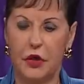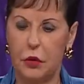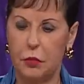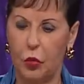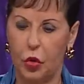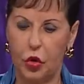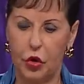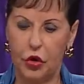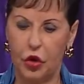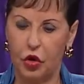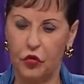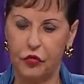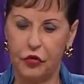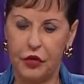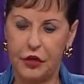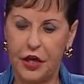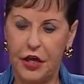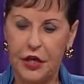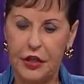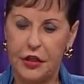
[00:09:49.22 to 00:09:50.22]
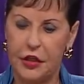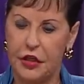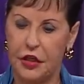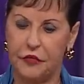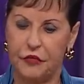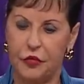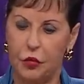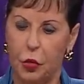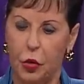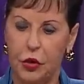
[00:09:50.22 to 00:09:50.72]
to mourn over daily
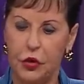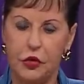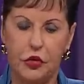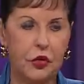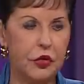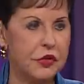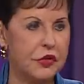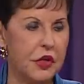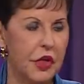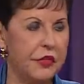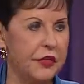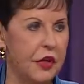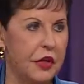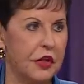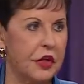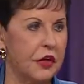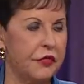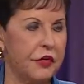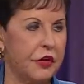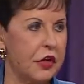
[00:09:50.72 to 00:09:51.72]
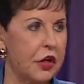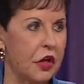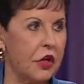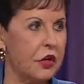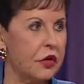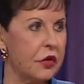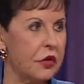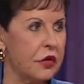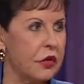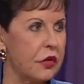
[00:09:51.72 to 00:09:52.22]
if you want to. It's not that
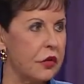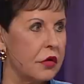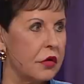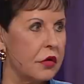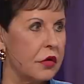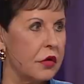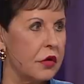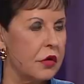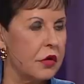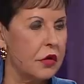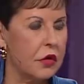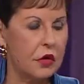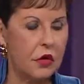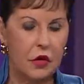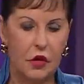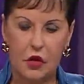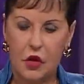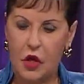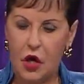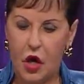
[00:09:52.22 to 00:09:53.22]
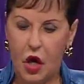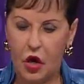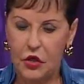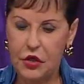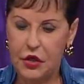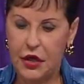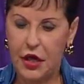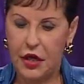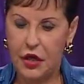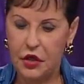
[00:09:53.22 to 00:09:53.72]
difficult. All
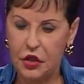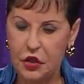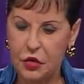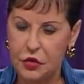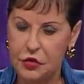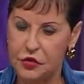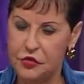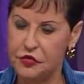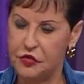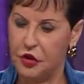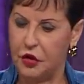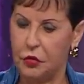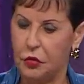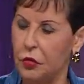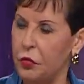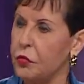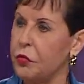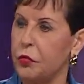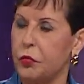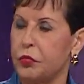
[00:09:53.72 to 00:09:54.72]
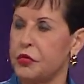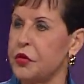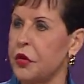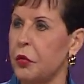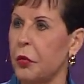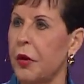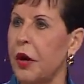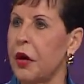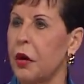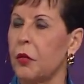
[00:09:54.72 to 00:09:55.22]
you got to do is sit
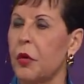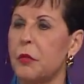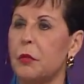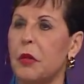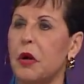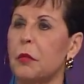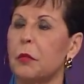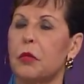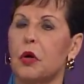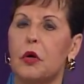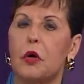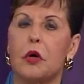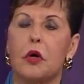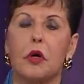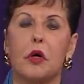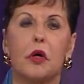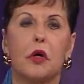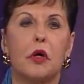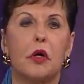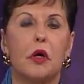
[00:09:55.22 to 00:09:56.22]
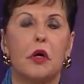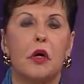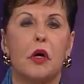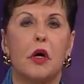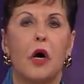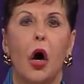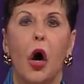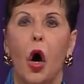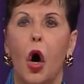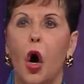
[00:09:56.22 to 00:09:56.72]
around and remember
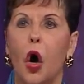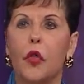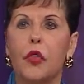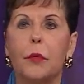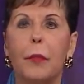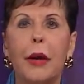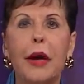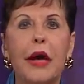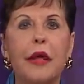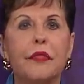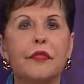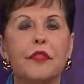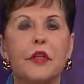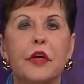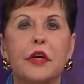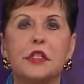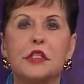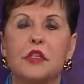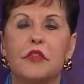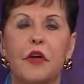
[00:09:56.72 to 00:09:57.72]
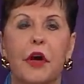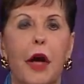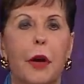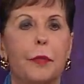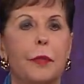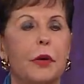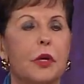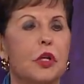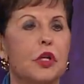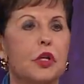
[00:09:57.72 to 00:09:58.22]
all the bad things that have
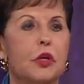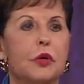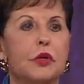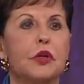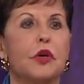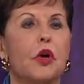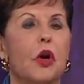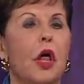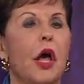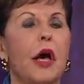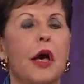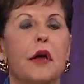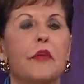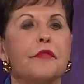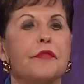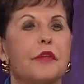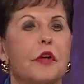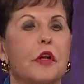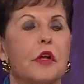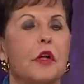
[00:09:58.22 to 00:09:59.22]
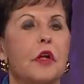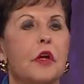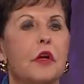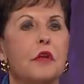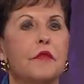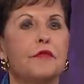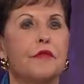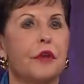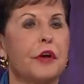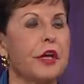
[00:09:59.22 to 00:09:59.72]
happened to you in your life and
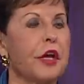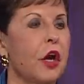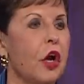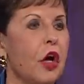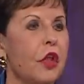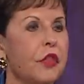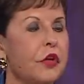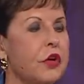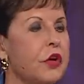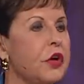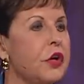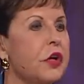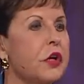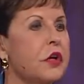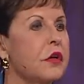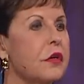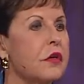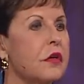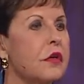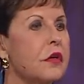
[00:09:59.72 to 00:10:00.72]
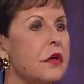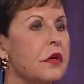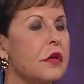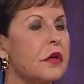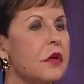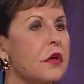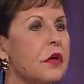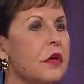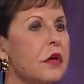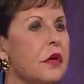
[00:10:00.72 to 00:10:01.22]
forget all the good.
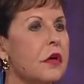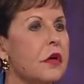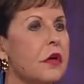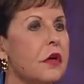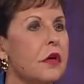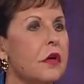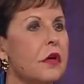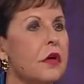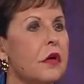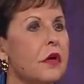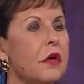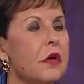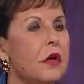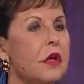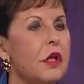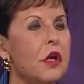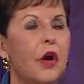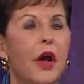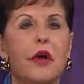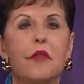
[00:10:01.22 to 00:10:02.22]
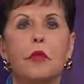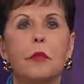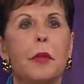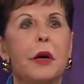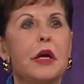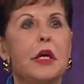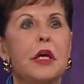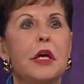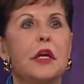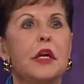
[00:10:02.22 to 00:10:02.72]
You know,
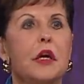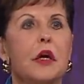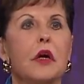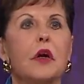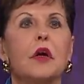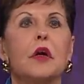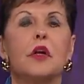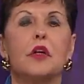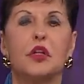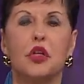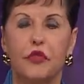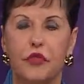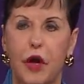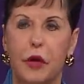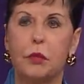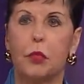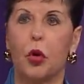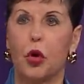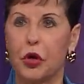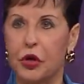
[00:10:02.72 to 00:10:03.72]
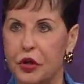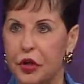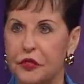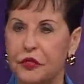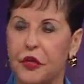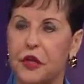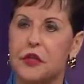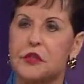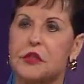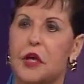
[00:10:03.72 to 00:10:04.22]
everybody in here, you've had more good things